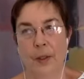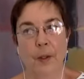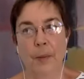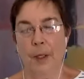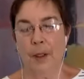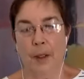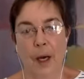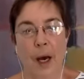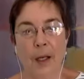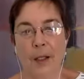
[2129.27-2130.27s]
it took me a
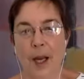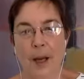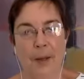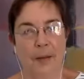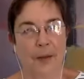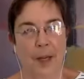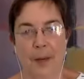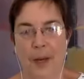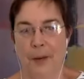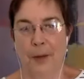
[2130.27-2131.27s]
long time to find
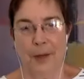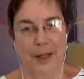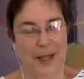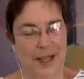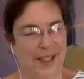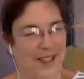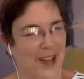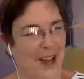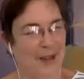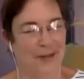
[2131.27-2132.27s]
my work in this
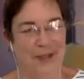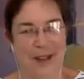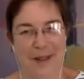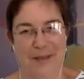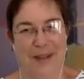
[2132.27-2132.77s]
lifetime,